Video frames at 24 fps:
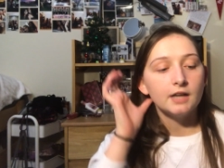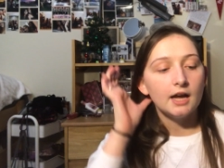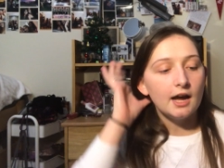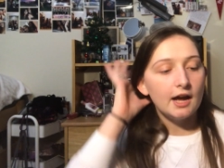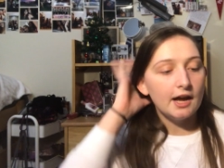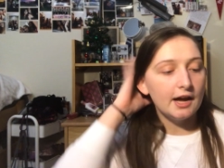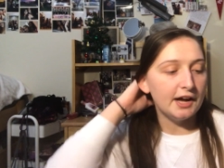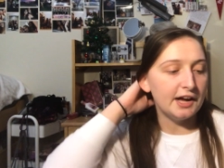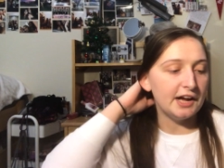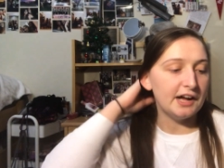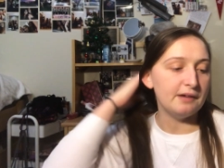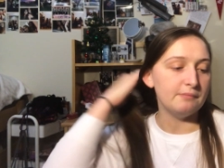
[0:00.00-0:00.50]

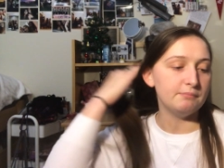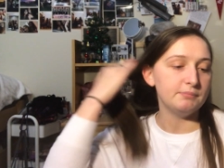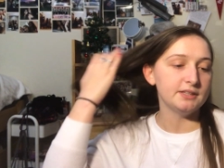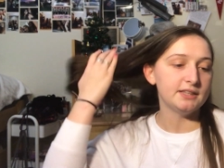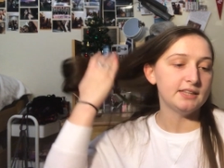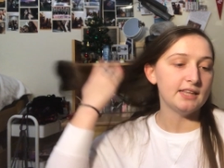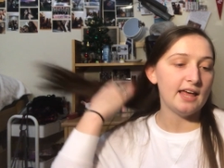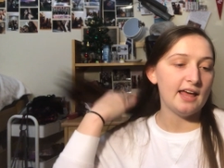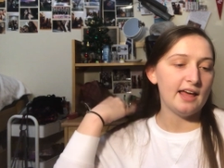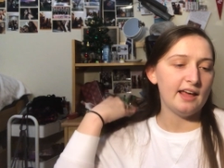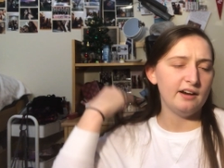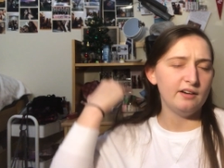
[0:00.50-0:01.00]

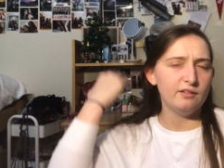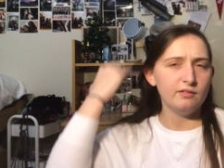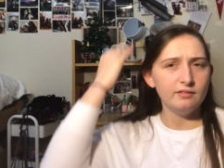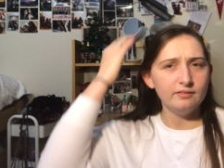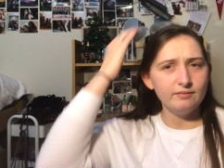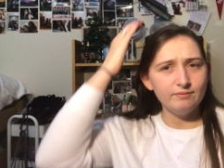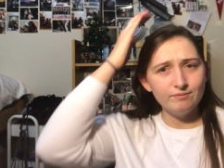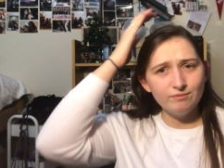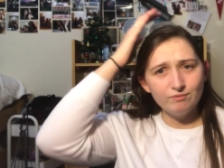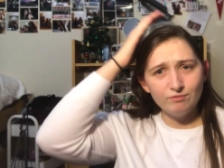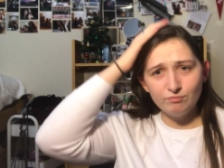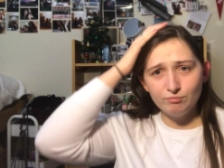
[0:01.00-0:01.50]
But then
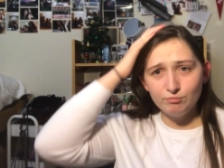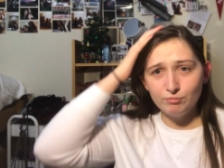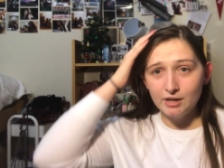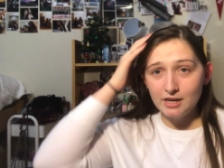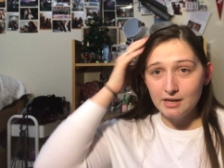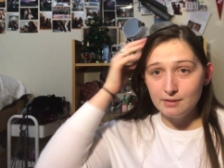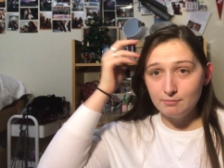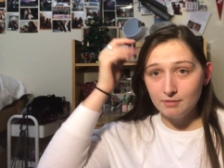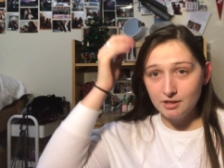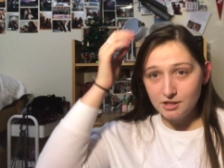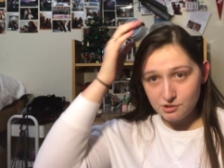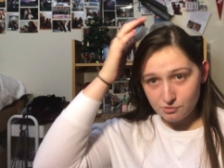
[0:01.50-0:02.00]

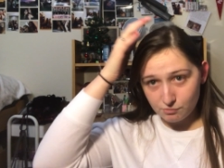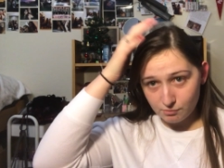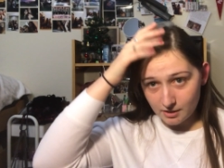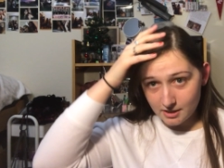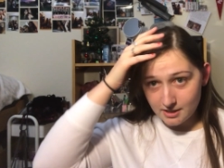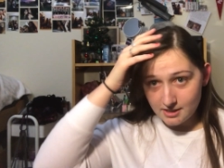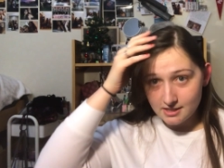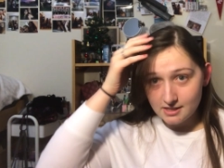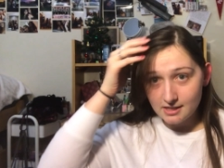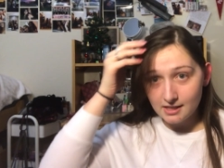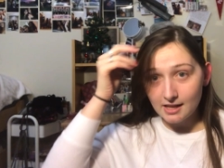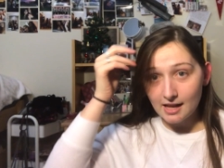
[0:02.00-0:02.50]
pretty much
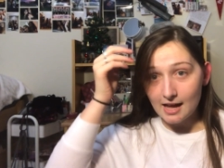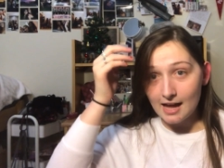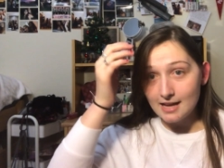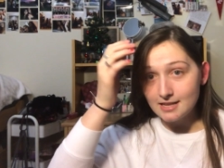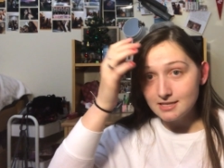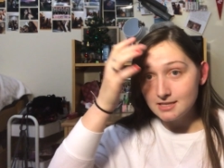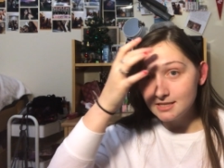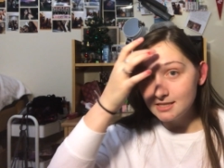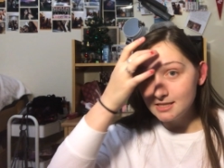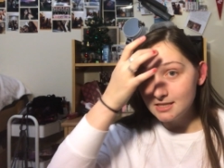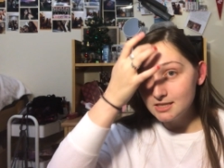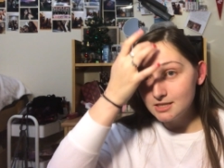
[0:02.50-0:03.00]
once
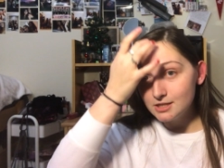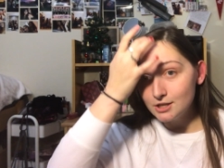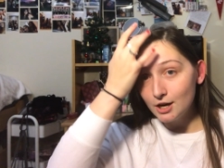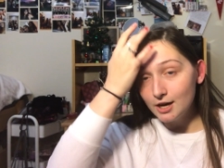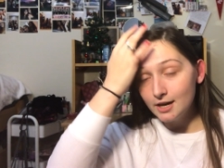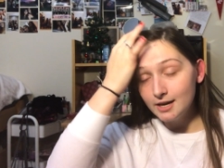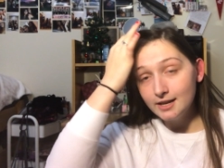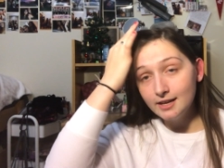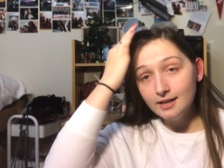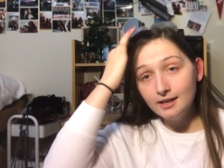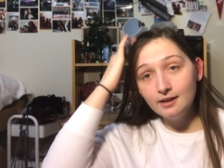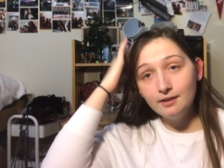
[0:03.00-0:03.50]
classes
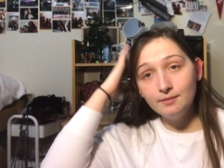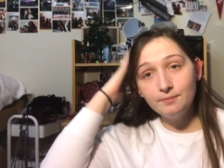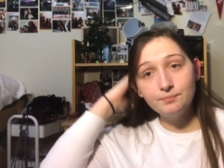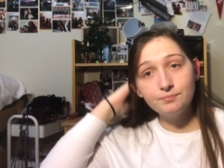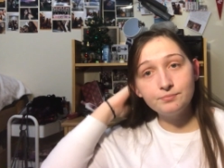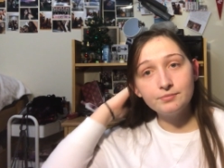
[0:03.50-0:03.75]
started